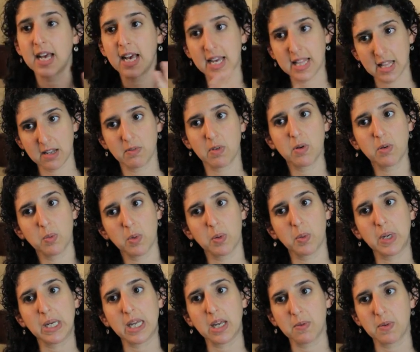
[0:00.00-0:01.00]
And then when we're
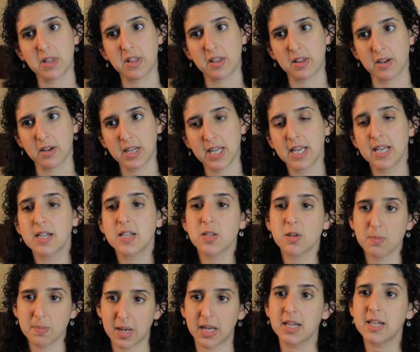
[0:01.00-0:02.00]
working with other kids
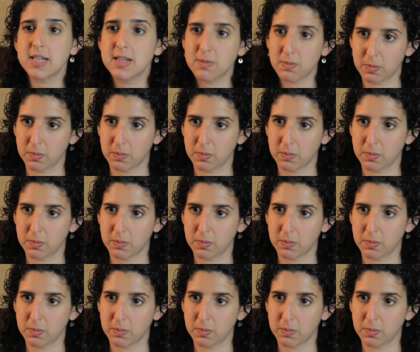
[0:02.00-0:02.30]
who might